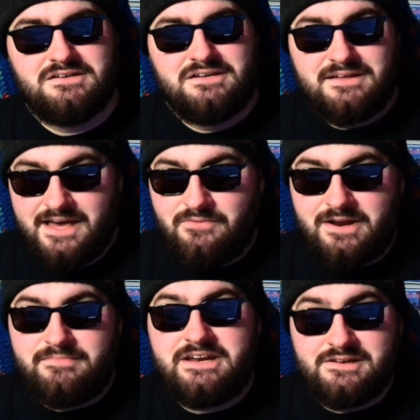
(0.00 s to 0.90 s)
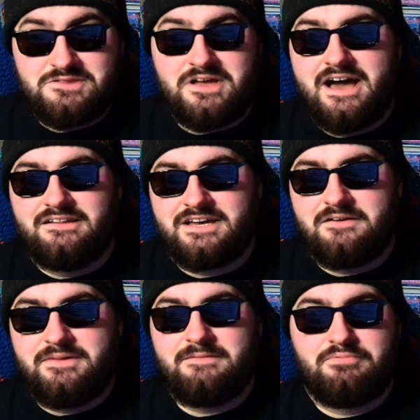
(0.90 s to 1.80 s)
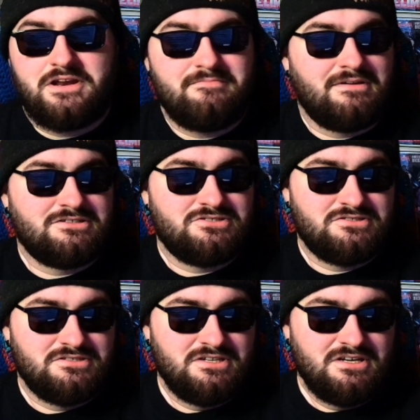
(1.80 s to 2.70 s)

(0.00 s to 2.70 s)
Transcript: And when I mean the styling, I mean pretty much,